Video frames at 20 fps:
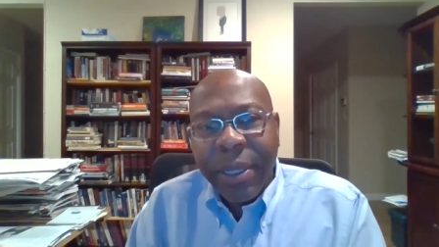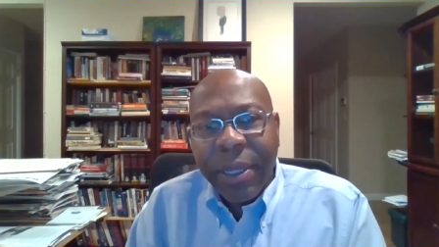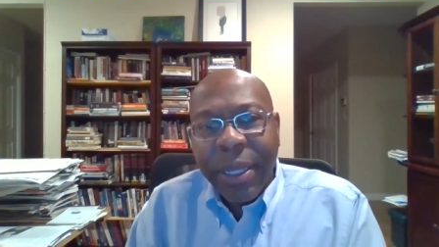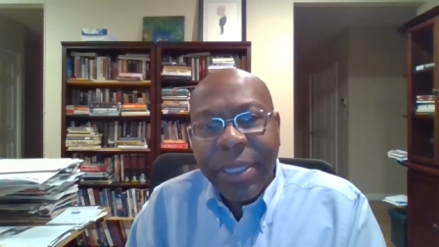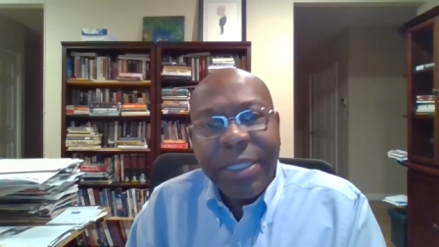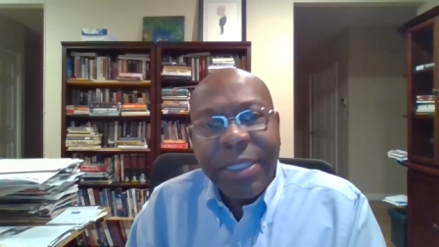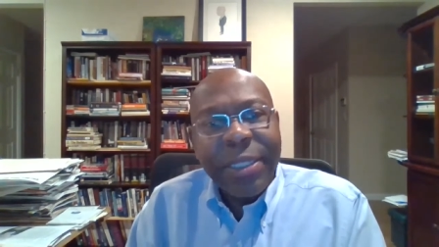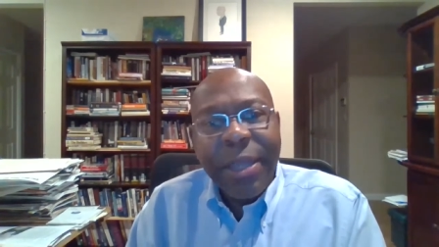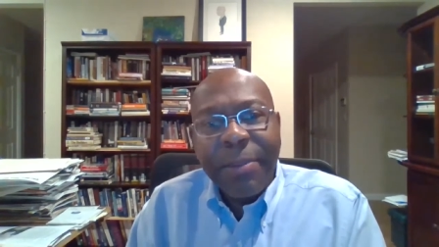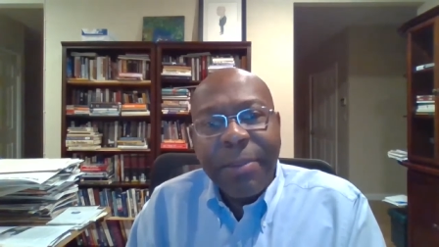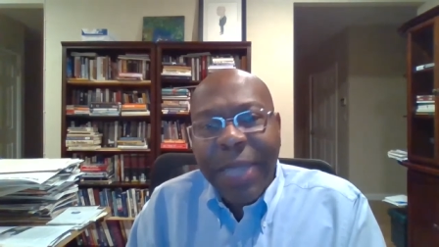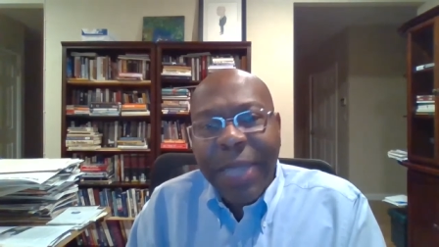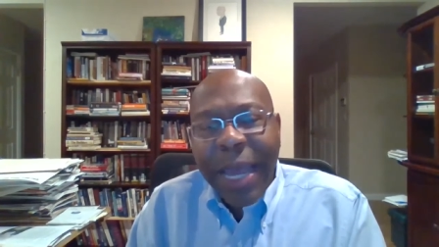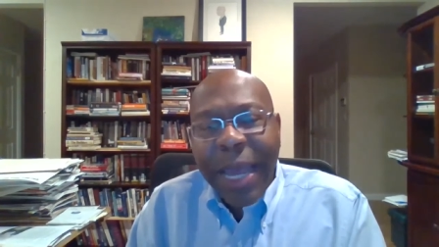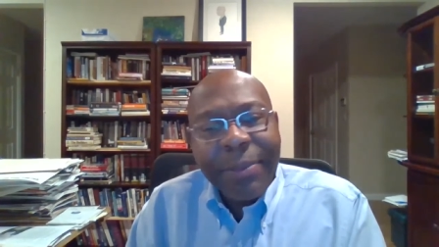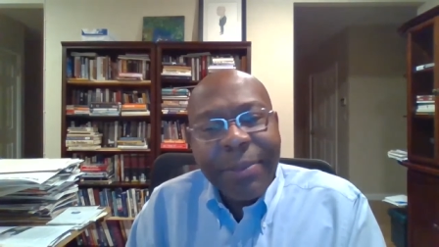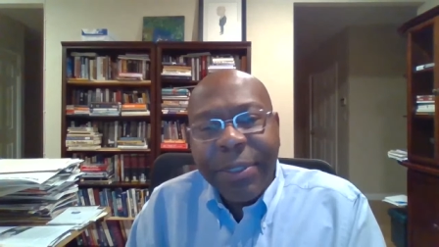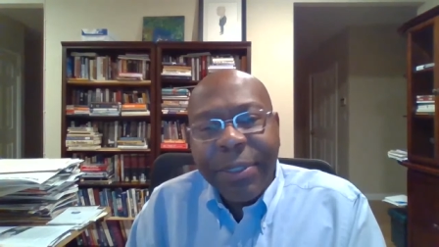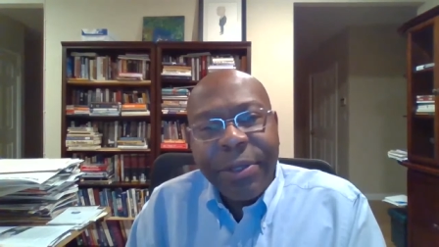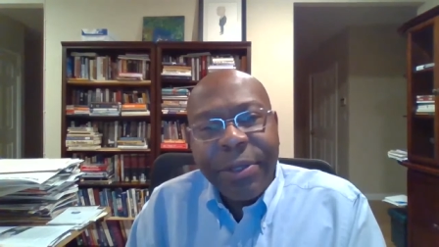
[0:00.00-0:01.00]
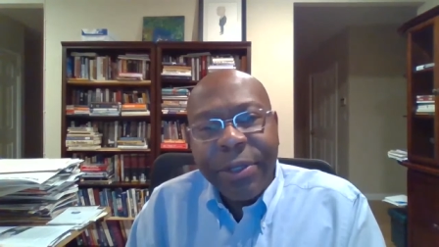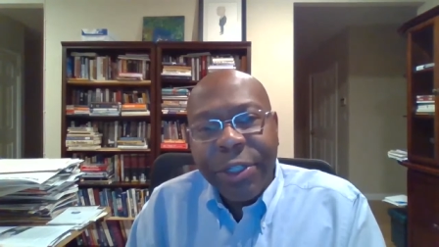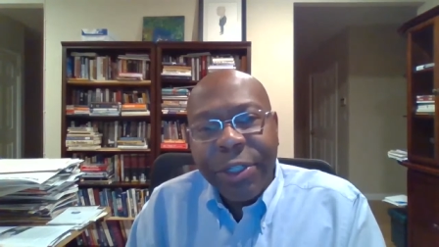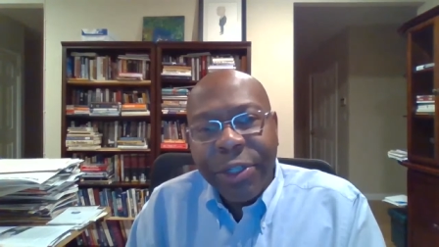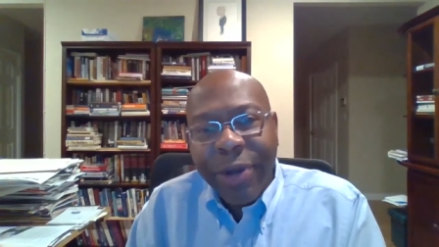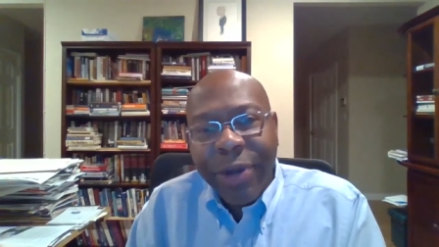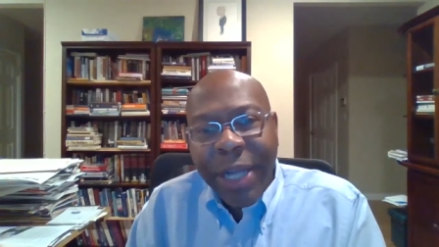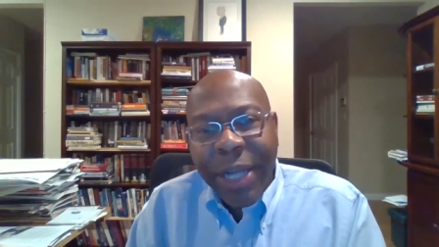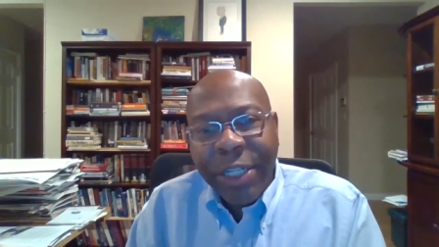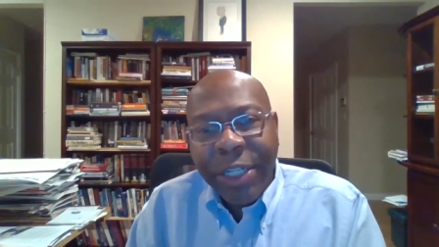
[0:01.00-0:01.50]
and sometimes they're
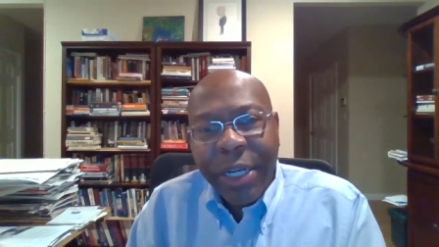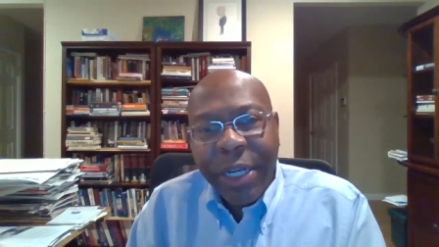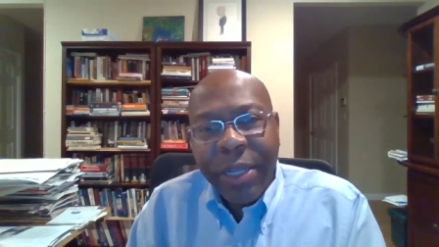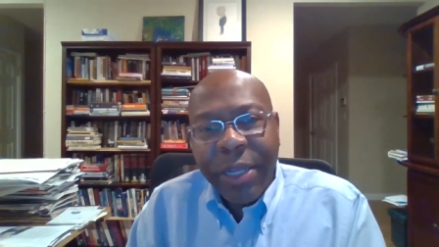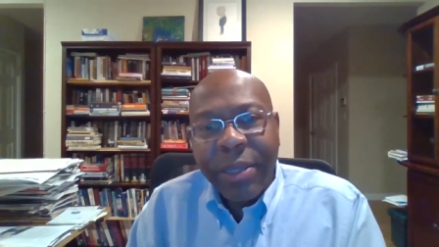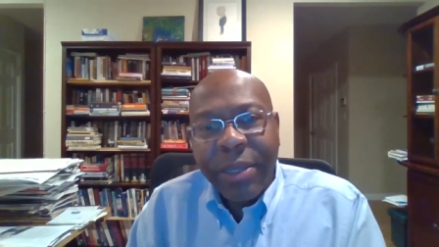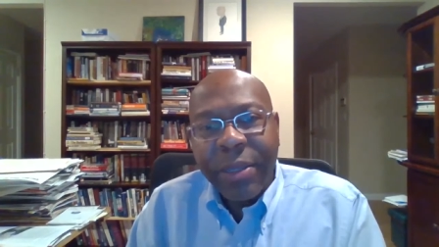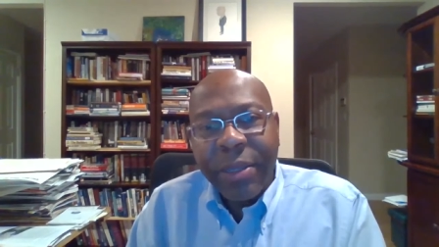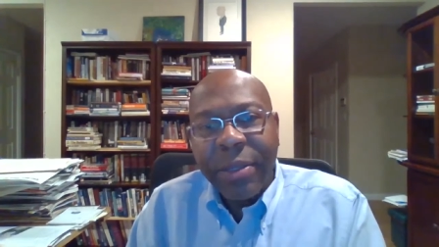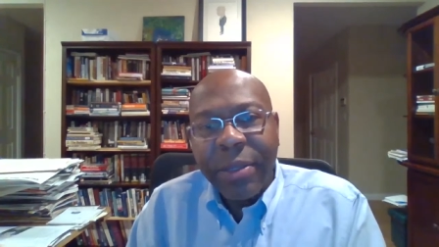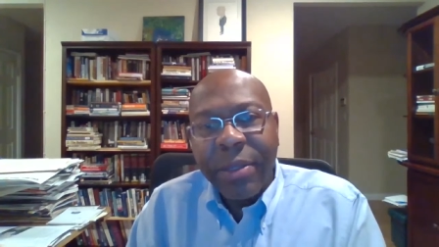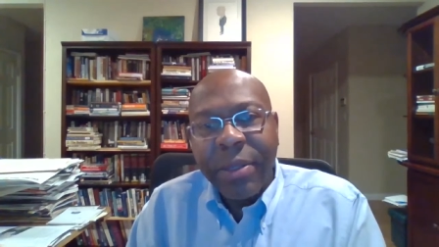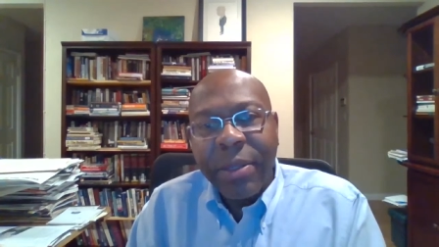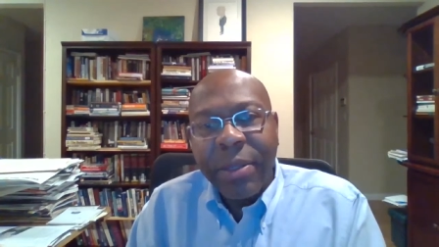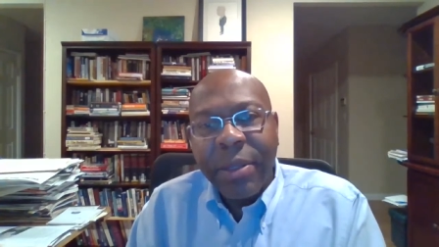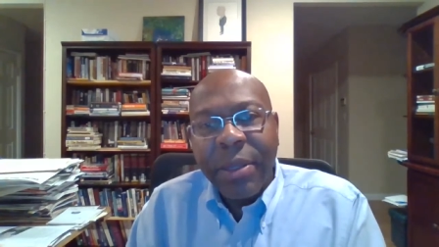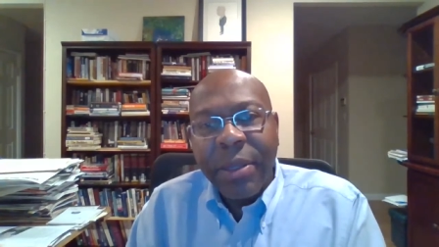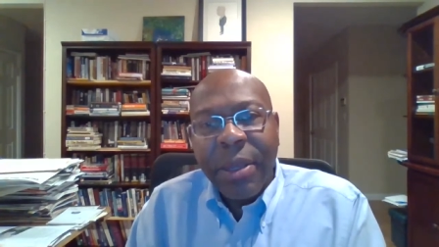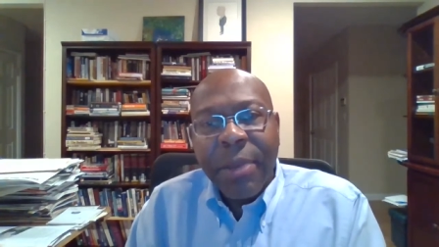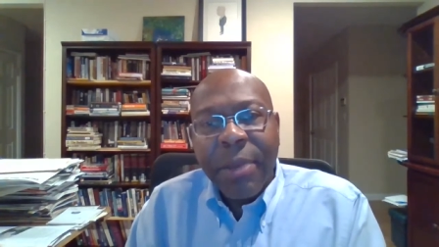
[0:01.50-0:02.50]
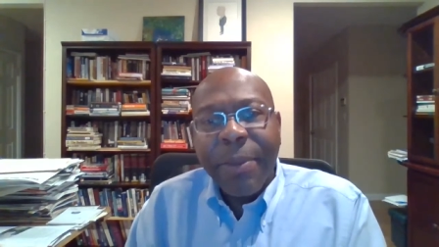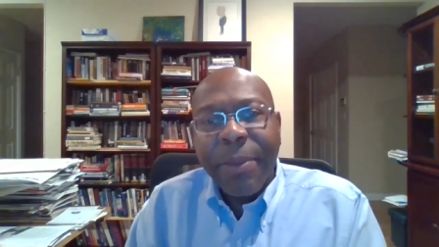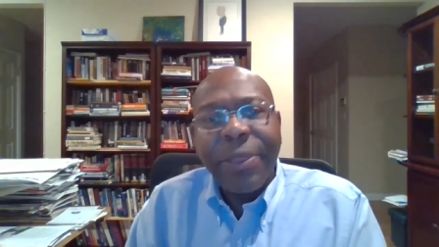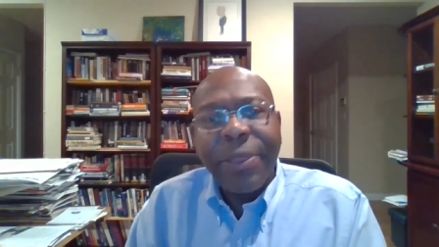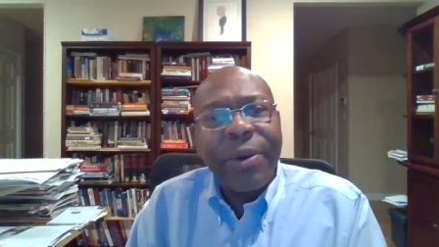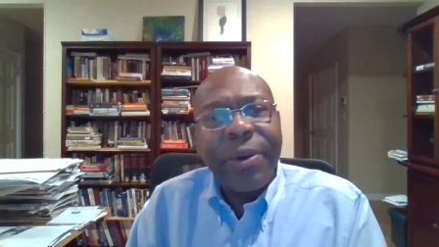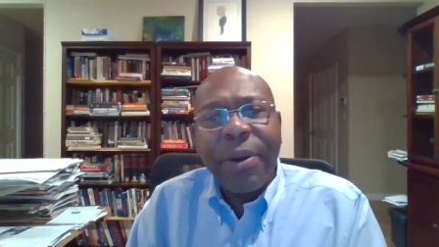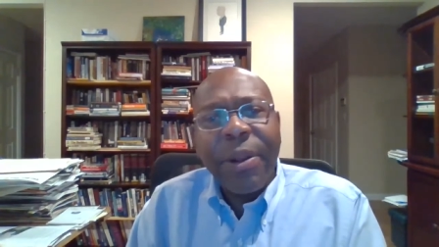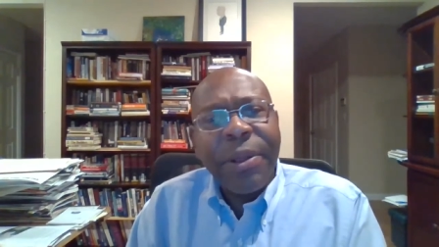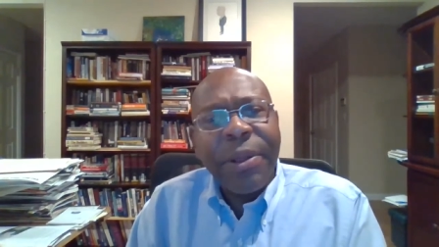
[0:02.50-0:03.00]
tragic, but
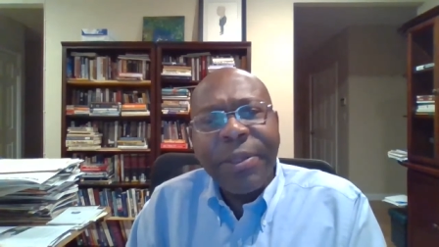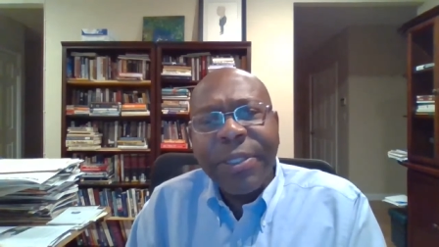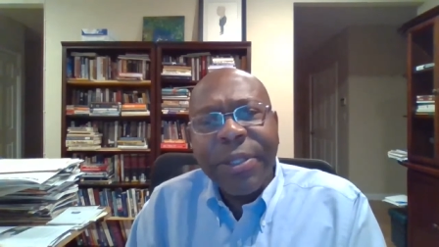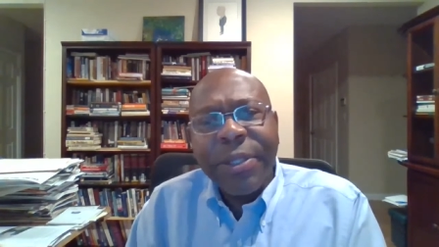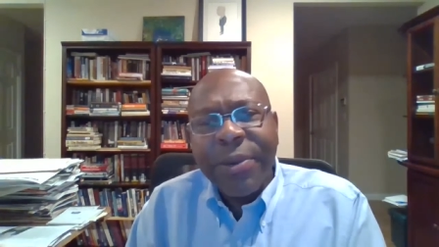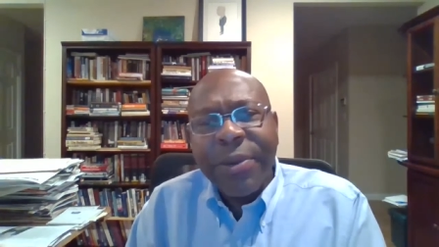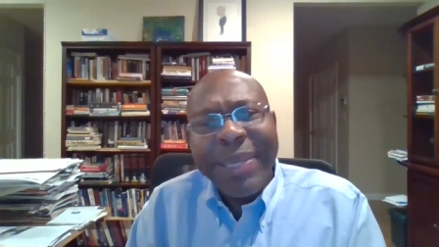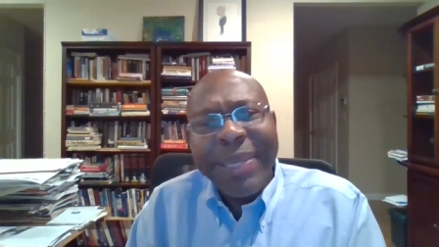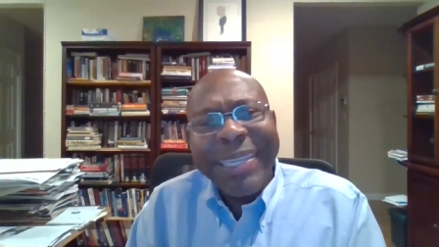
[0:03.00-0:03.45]
they're also